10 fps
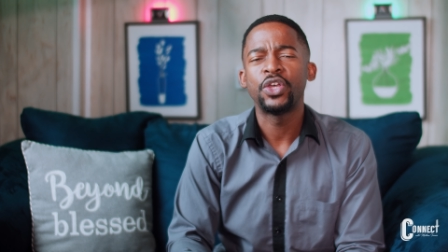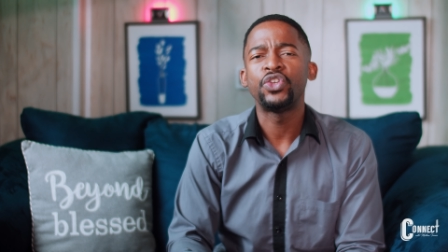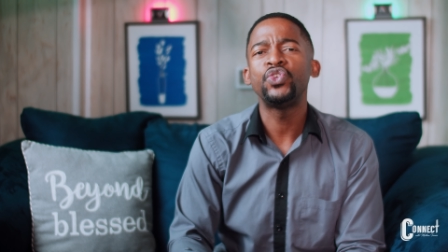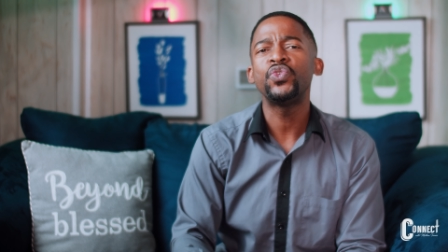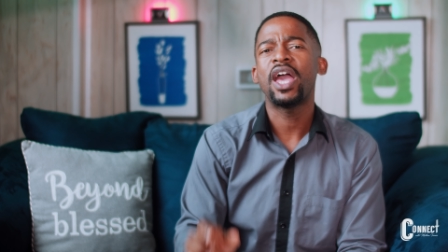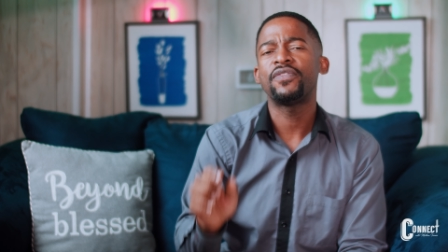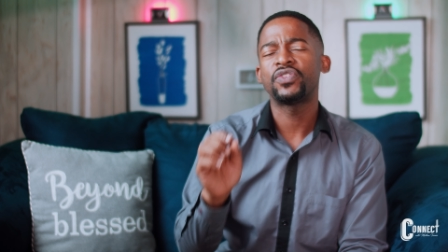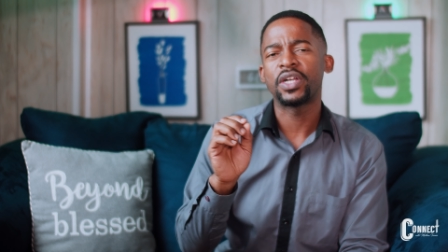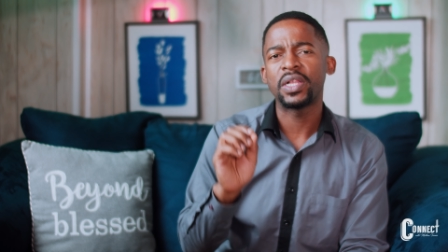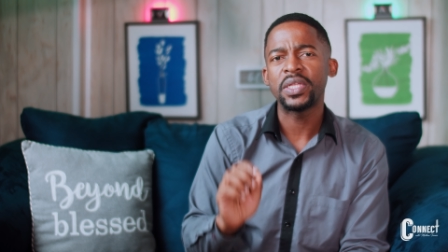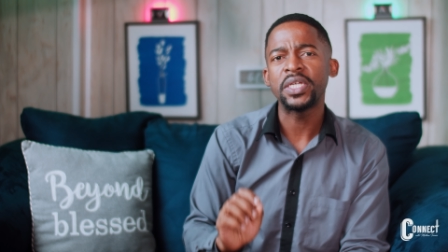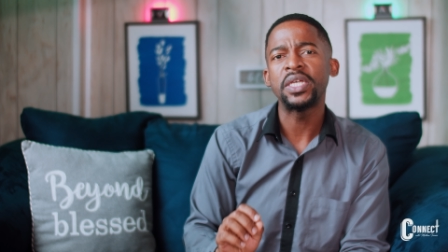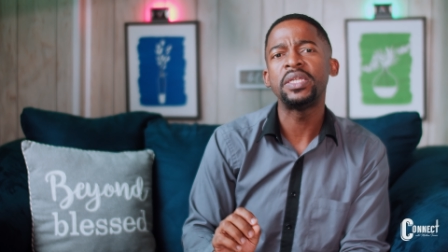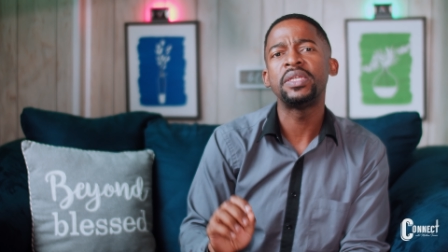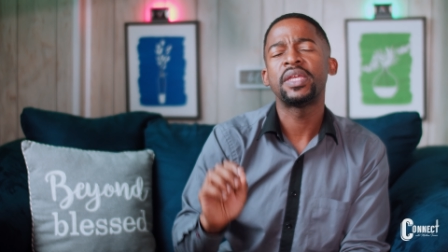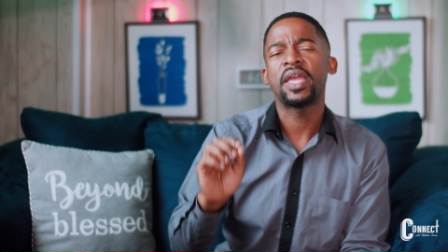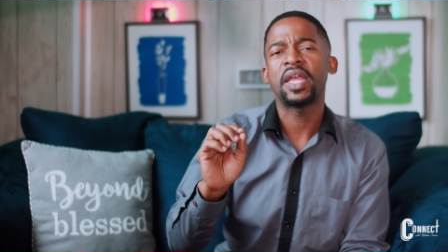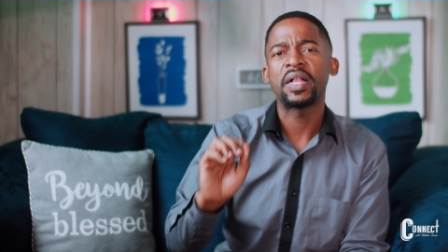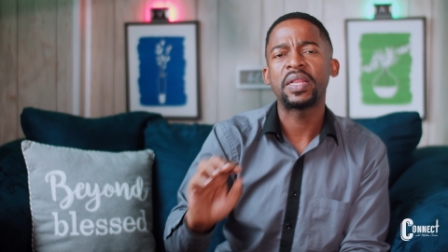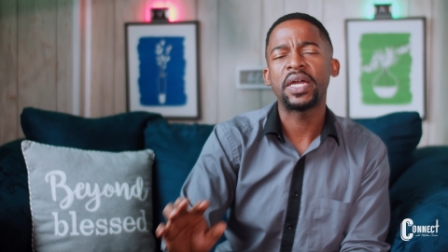You have to clean
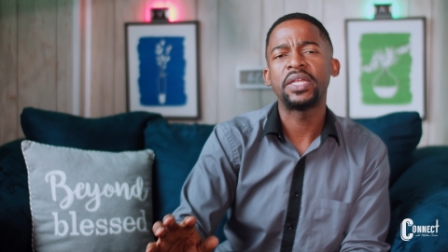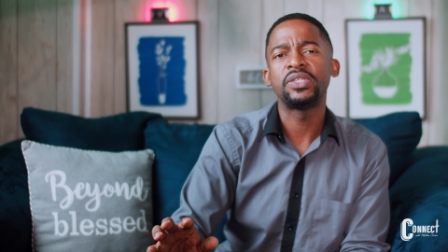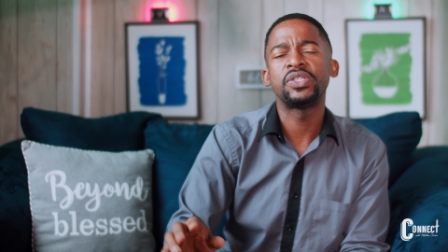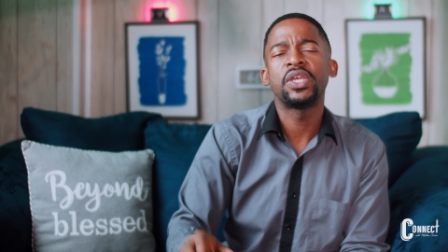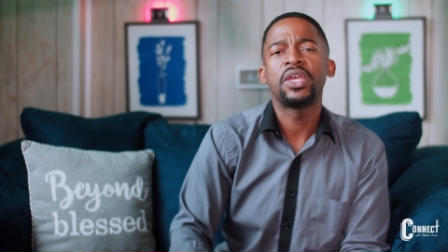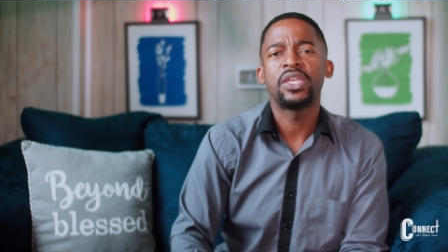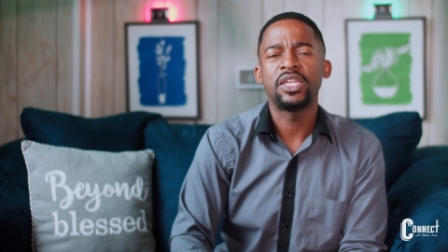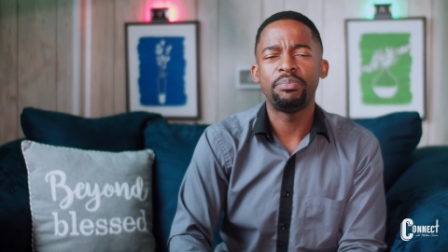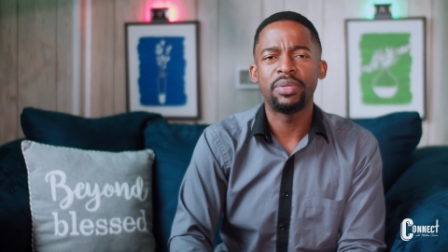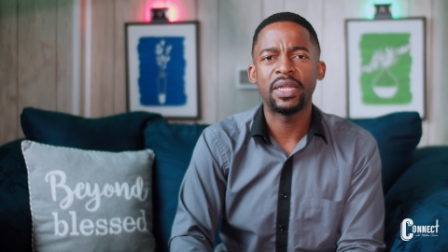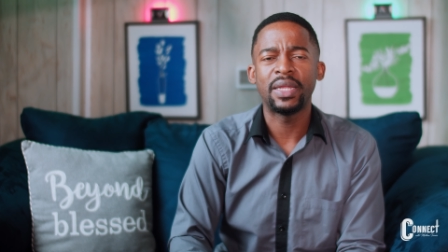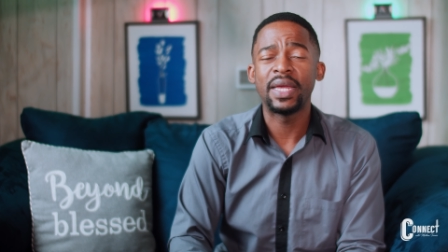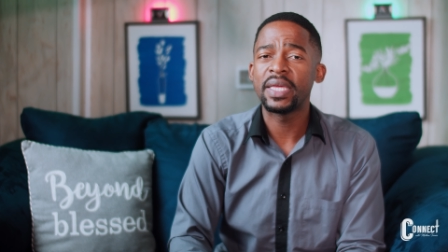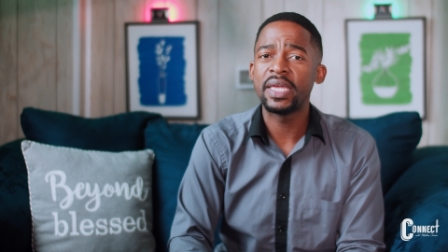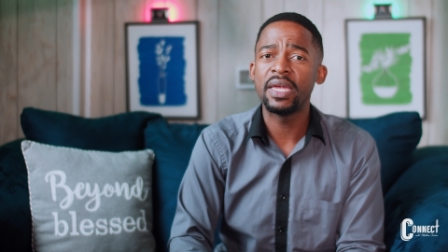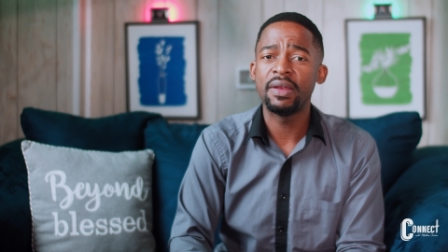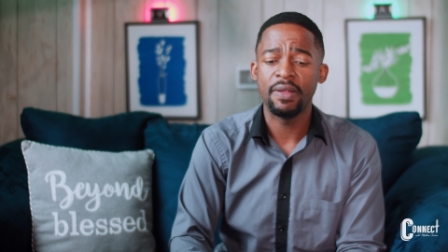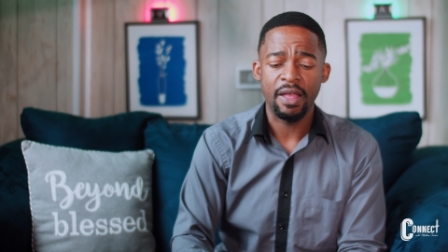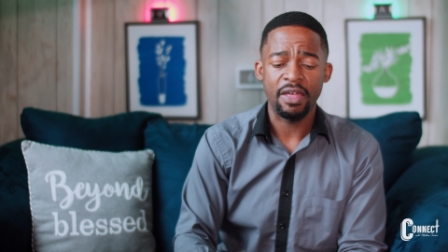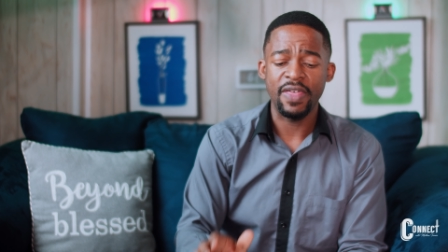and cleanse your bloodline. Again,
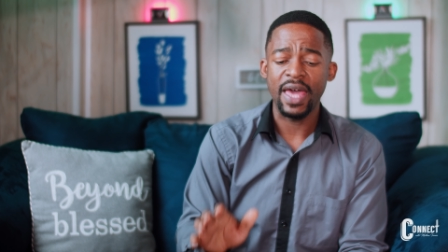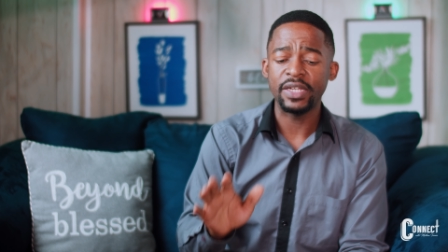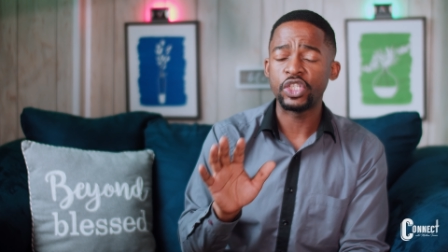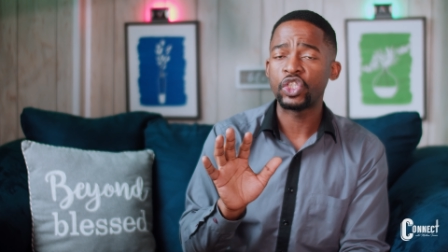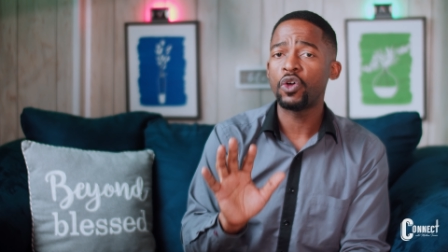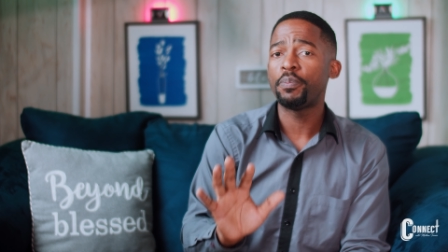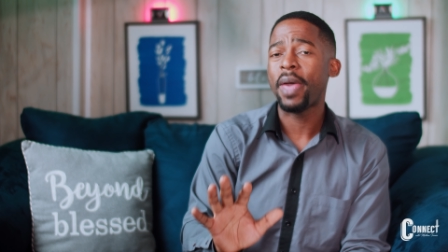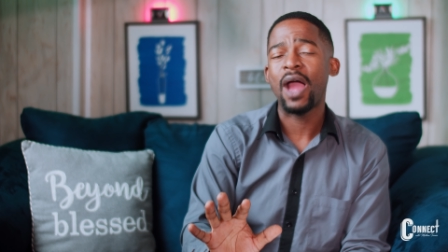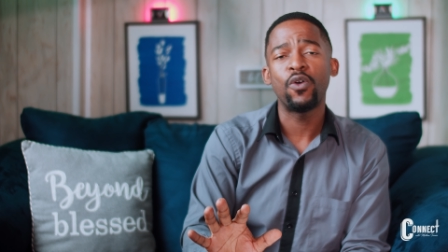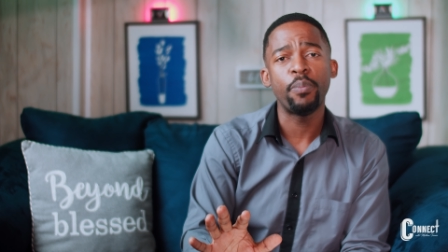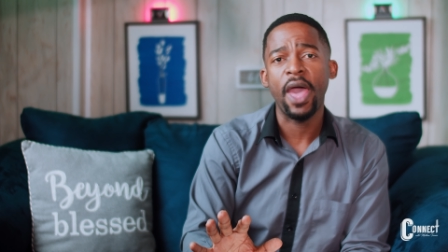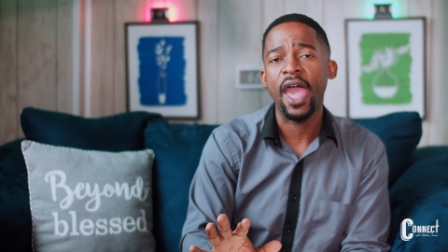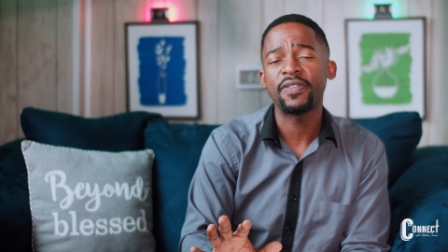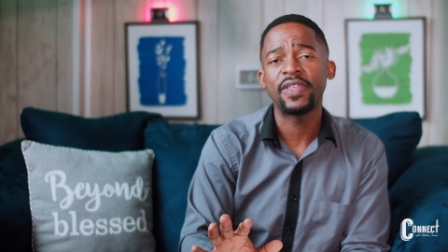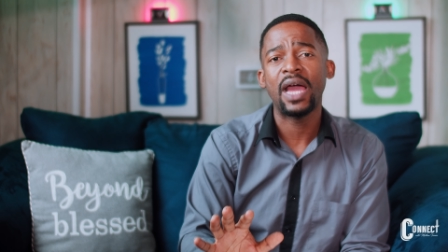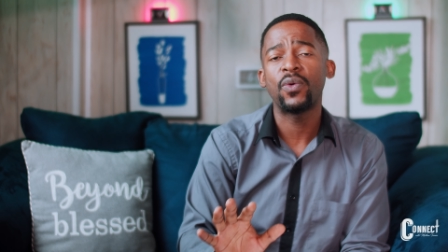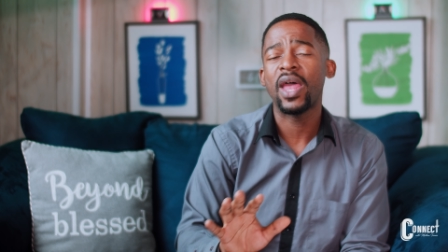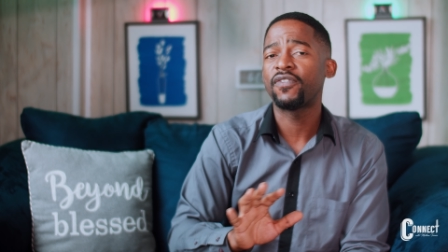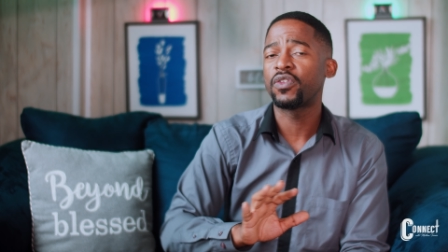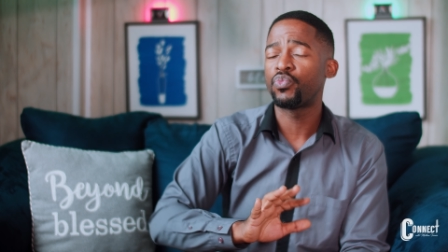that is so power packed that I would
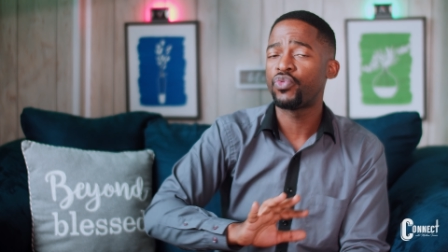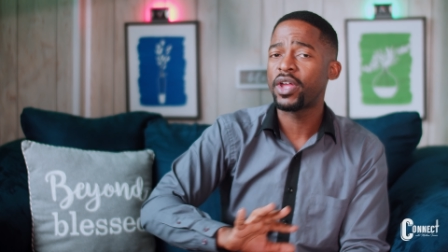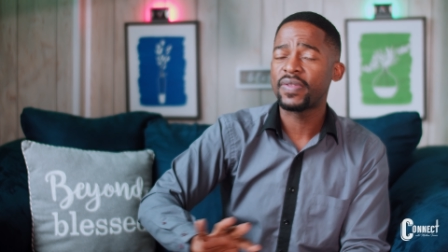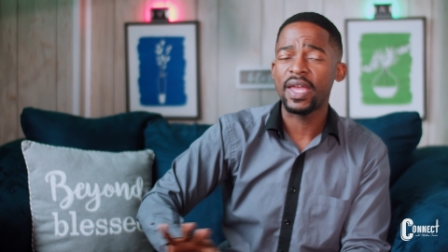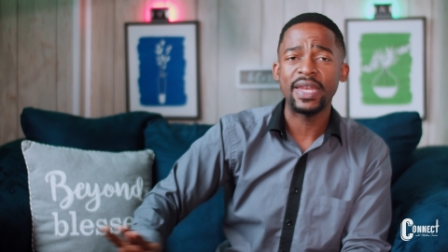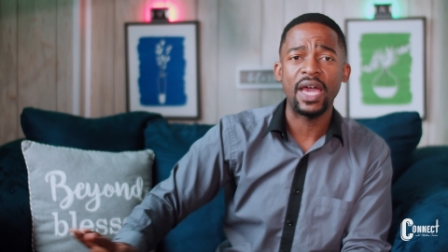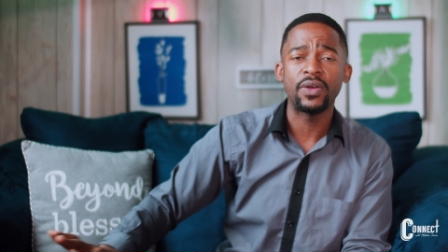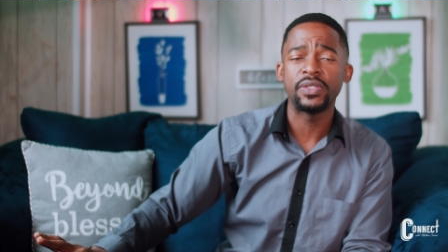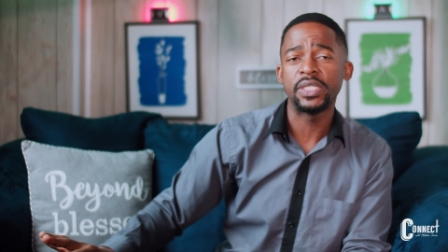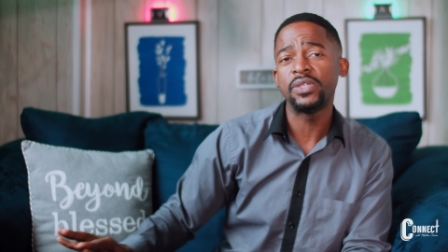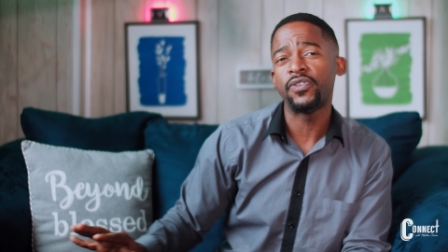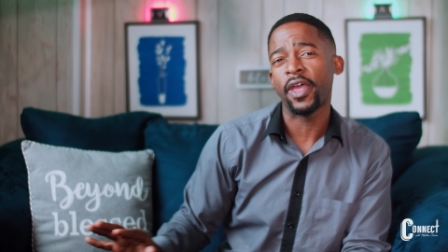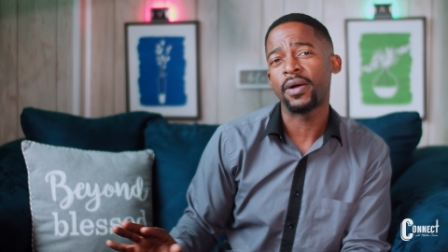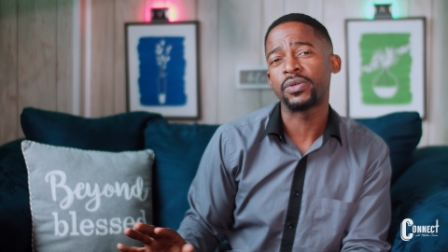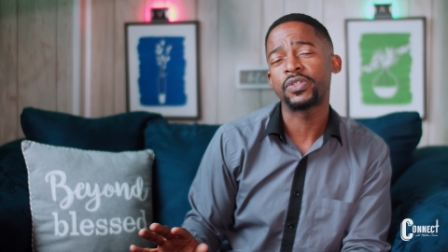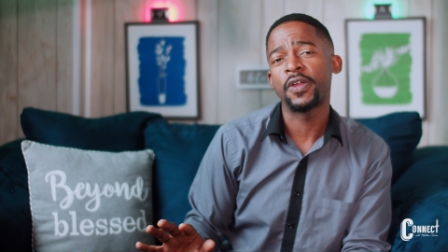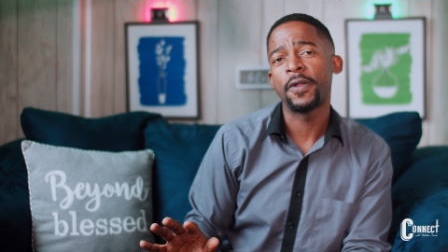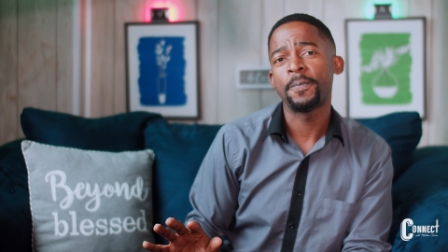have to break that down in details.